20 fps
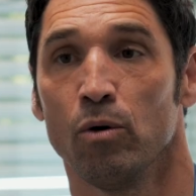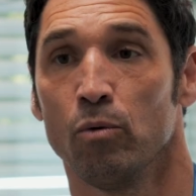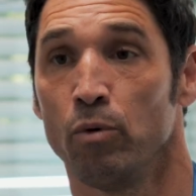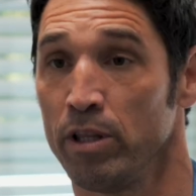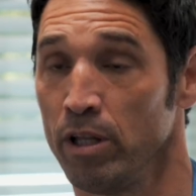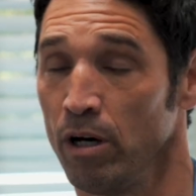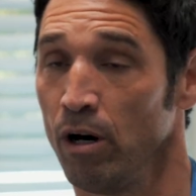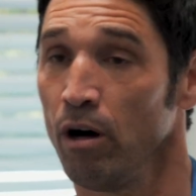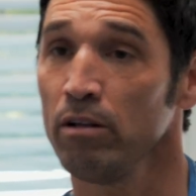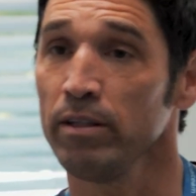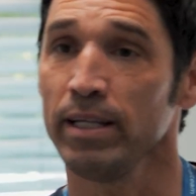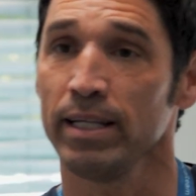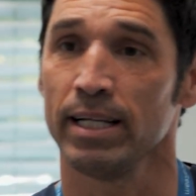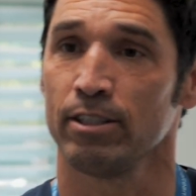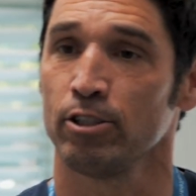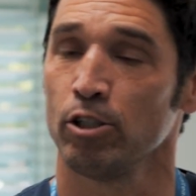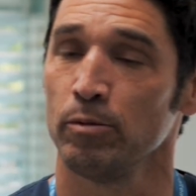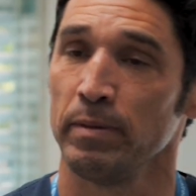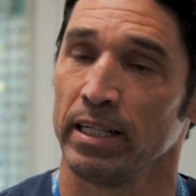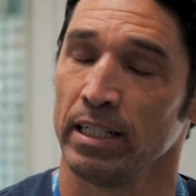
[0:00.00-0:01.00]
With all the
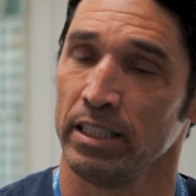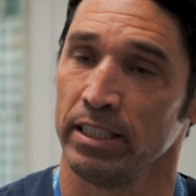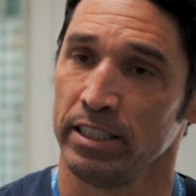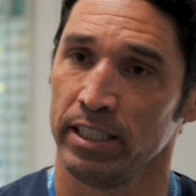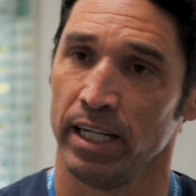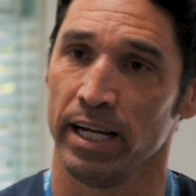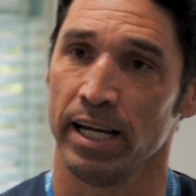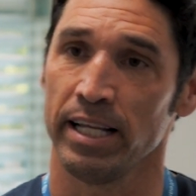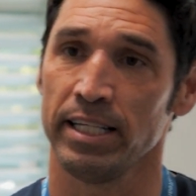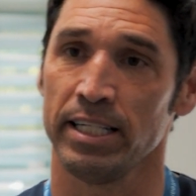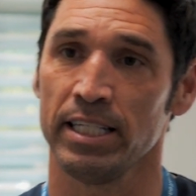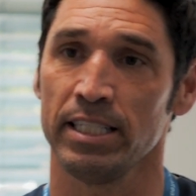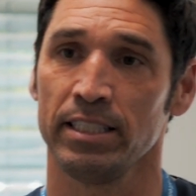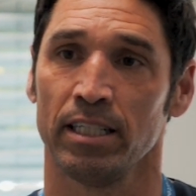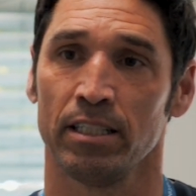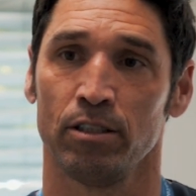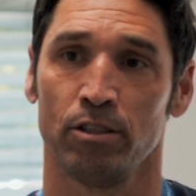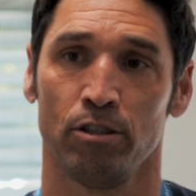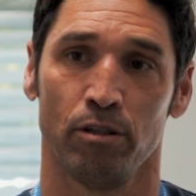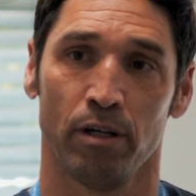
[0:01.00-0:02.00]
anatomical changes
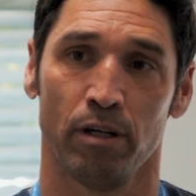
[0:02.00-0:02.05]
that you